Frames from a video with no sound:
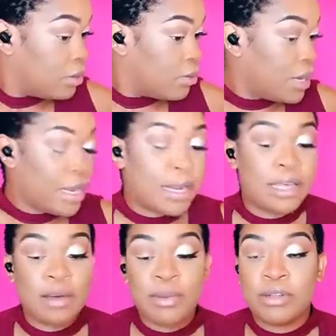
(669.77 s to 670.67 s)
What I
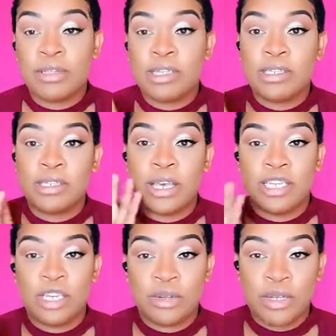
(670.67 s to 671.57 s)
like about this
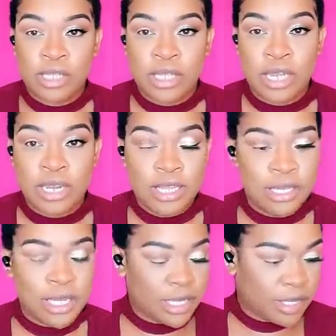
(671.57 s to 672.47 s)
eyeshadow is that
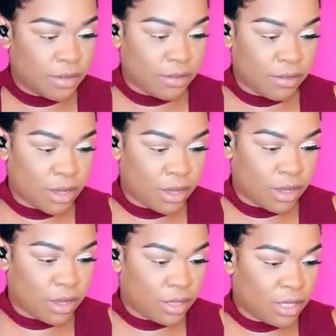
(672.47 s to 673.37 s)
it doesn't
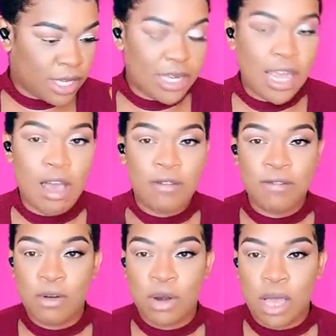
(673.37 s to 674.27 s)
have
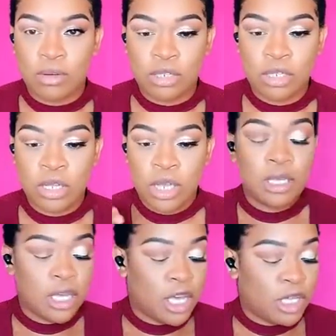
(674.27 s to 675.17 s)
fallout,
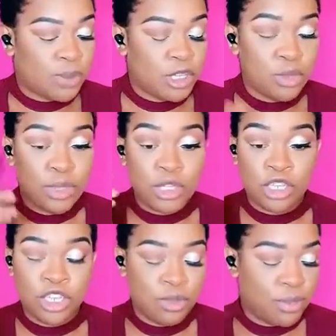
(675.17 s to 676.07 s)
especially with the
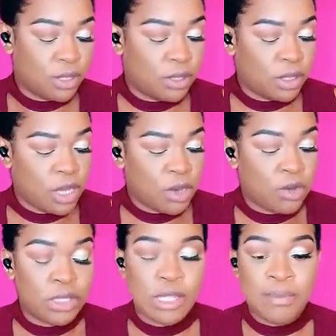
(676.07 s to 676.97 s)
shimmers,
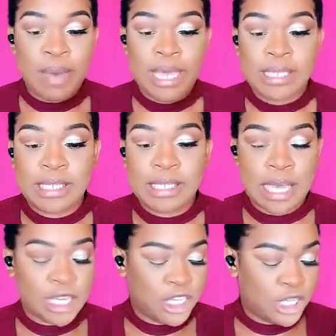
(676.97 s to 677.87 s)
because the mattes
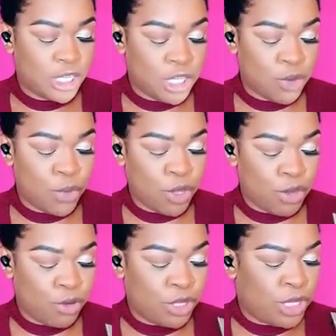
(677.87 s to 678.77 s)
actually, when
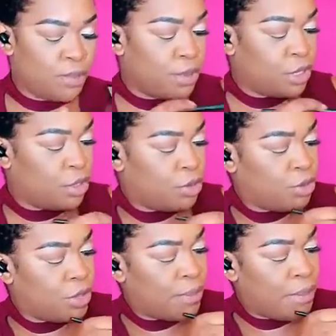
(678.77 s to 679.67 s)
you dip
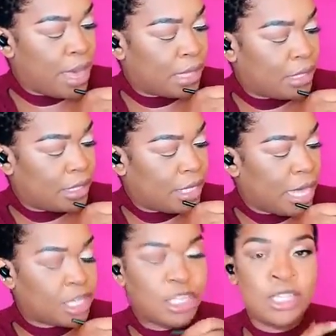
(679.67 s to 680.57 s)
into the mattes, they
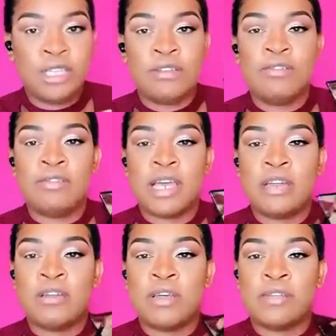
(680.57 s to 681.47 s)
actually leave
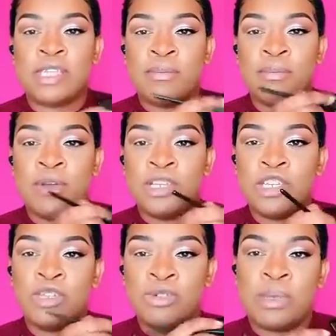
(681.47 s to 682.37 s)
kind of like some
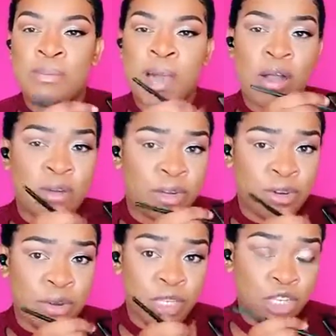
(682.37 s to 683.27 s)
residue, some
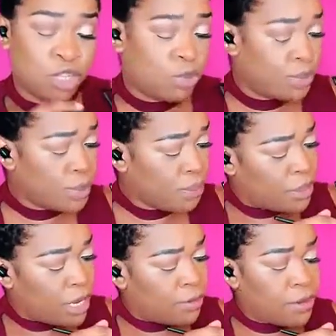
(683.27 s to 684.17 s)
powdery residue.
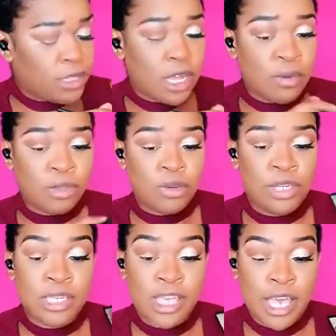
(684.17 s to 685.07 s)
At first I was
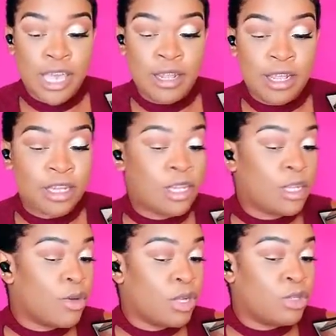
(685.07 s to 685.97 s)
really scared that
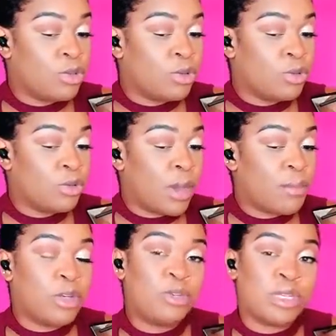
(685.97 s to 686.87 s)
I'm
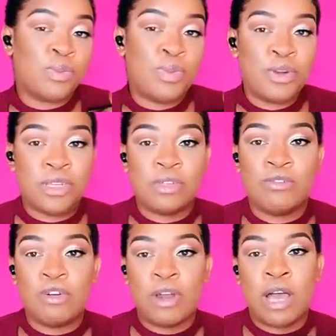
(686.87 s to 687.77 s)
going to experience
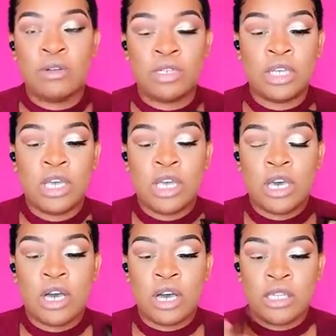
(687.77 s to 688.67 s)
fallout.
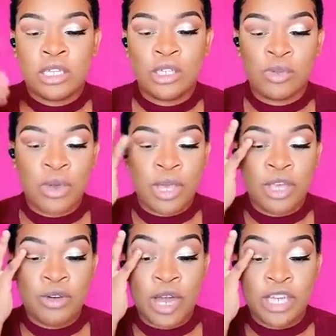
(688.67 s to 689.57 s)
This is where
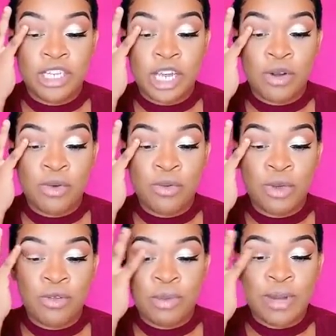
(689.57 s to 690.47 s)
your eyeshadow,
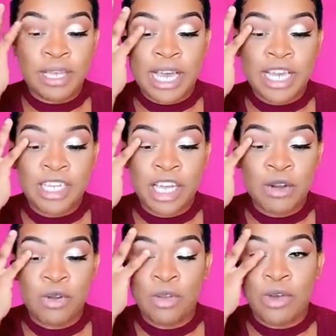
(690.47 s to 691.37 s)
when you're applying
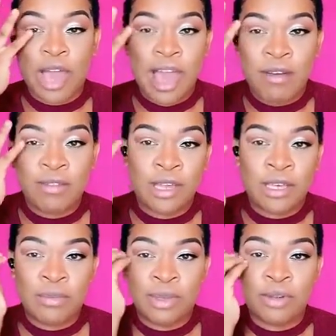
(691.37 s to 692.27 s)
eyeshadow, you have like
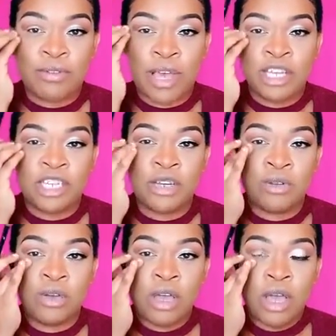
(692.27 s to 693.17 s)
a bit of
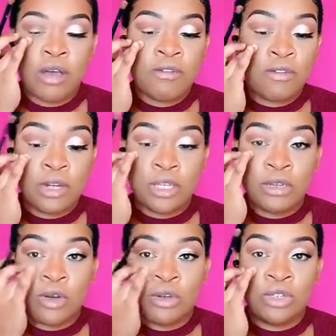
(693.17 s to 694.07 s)
eyeshadow
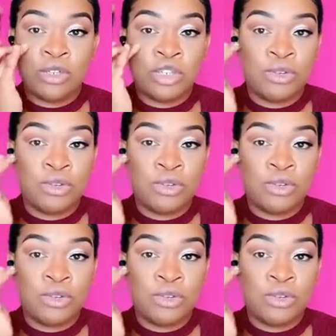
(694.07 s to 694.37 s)
falling on